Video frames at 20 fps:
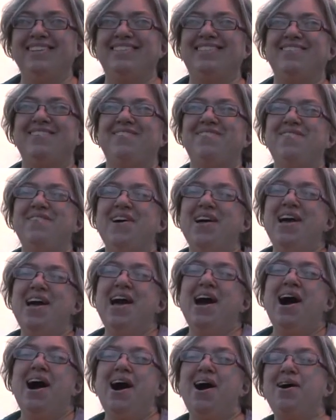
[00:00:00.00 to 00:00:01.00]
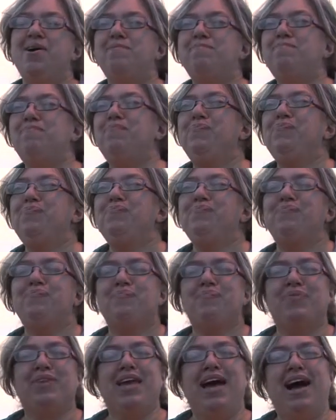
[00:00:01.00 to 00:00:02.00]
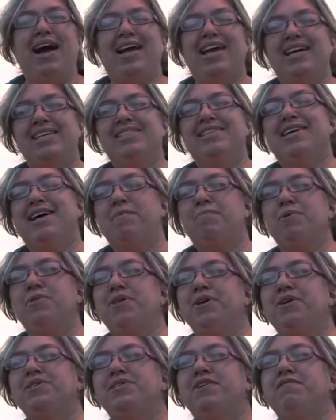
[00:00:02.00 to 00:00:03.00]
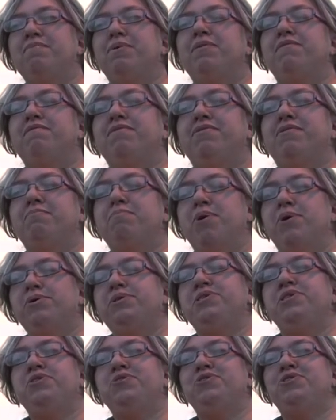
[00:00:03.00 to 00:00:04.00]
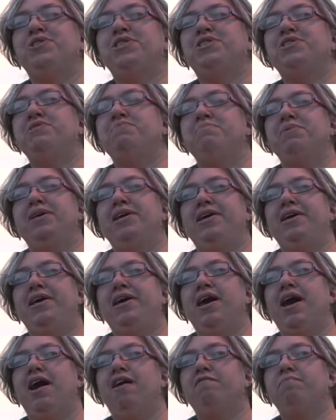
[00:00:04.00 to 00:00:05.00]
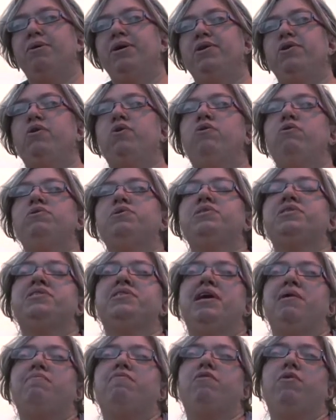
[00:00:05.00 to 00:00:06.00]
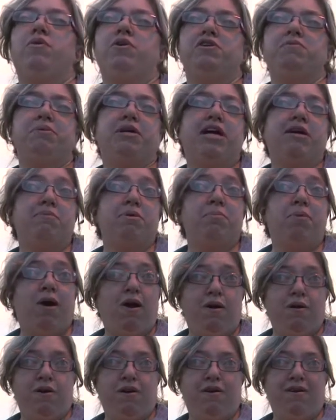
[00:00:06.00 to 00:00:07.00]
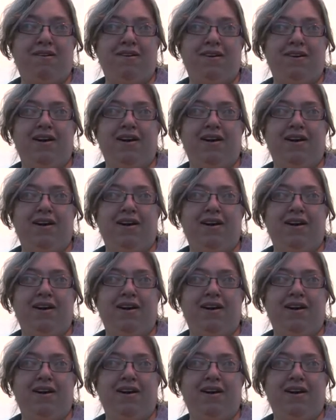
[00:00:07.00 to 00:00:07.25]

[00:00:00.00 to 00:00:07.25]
so um, I guess a couple things that have been the most interesting to me have been who's stepped forward to become a partner